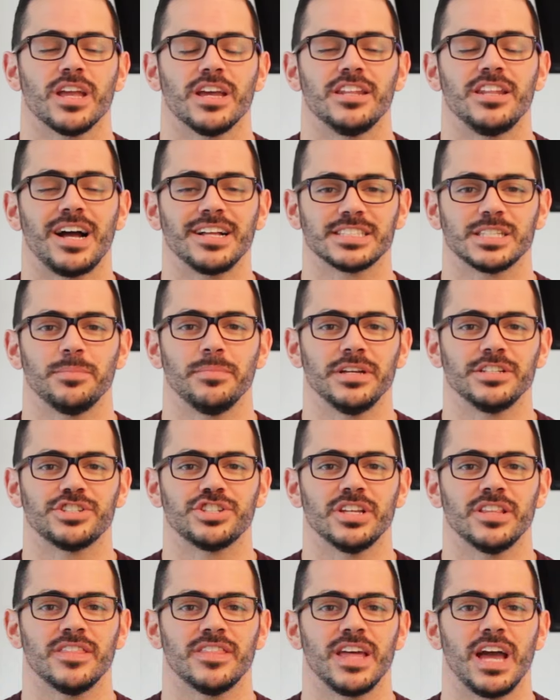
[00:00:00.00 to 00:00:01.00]
Not to
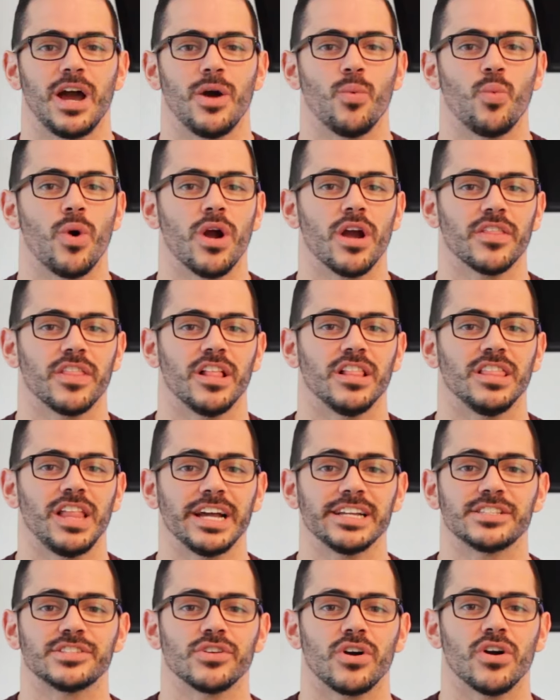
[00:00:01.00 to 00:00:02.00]
mention that where the
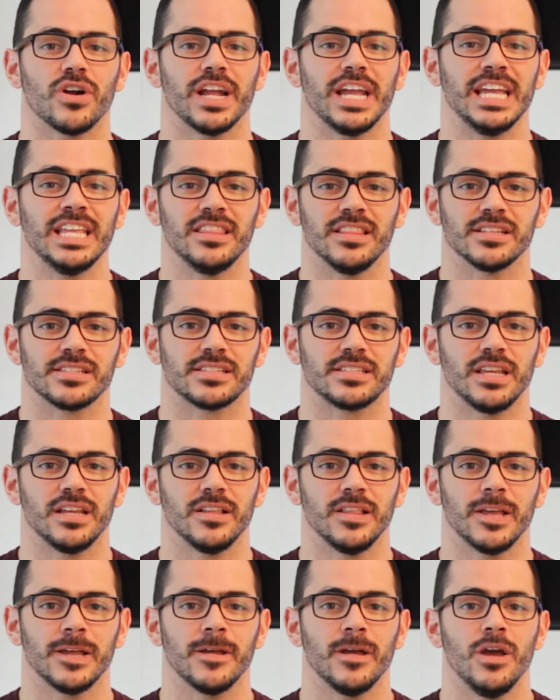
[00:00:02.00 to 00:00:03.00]
lights are in the
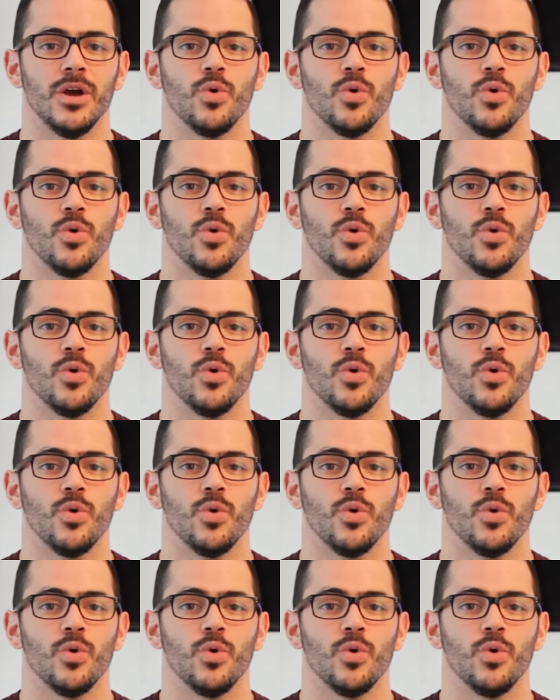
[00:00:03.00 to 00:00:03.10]
ceiling